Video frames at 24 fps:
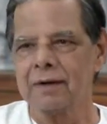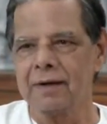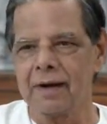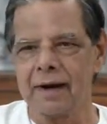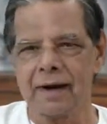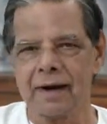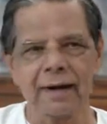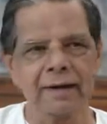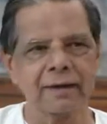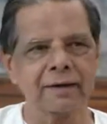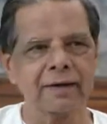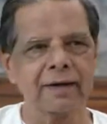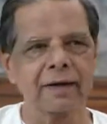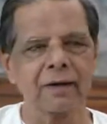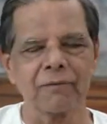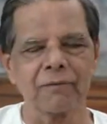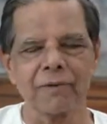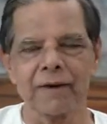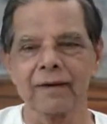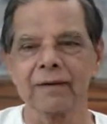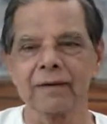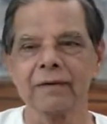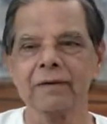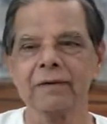and they are
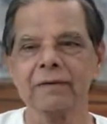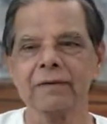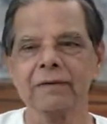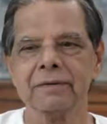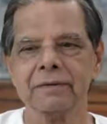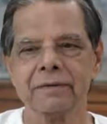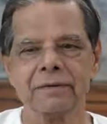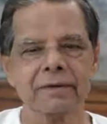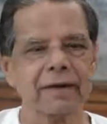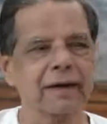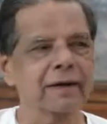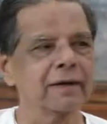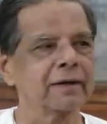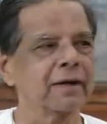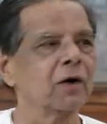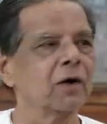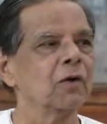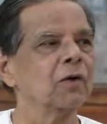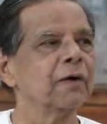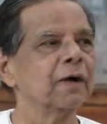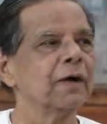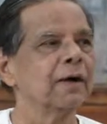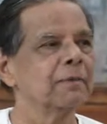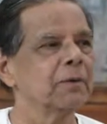awake. They are
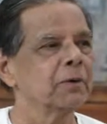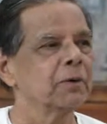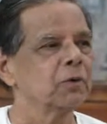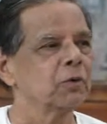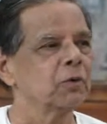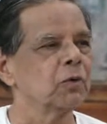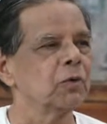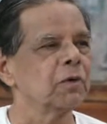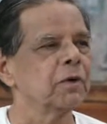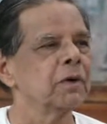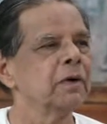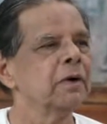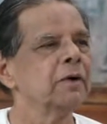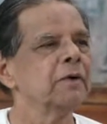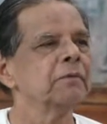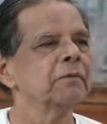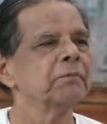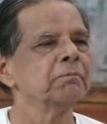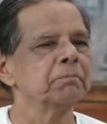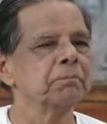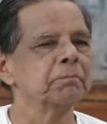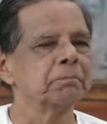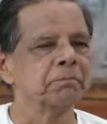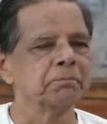now able to
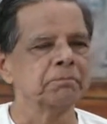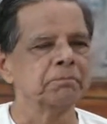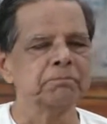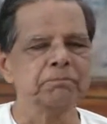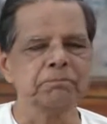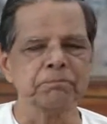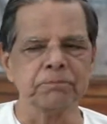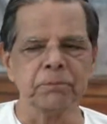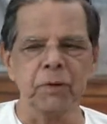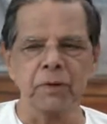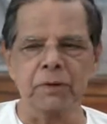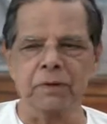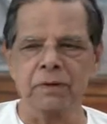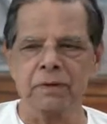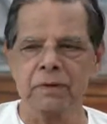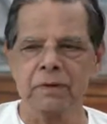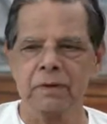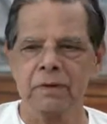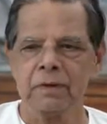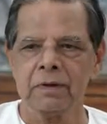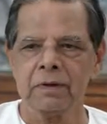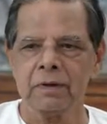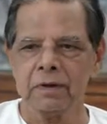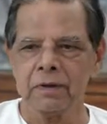put
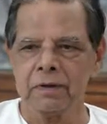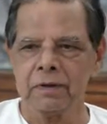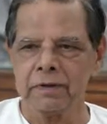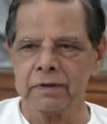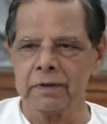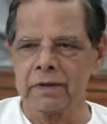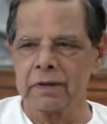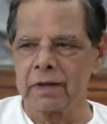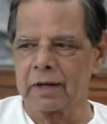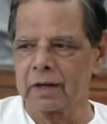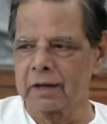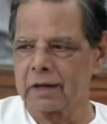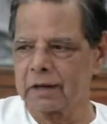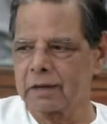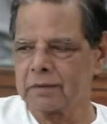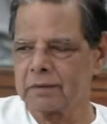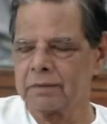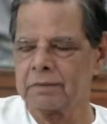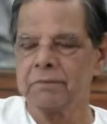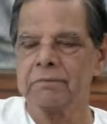their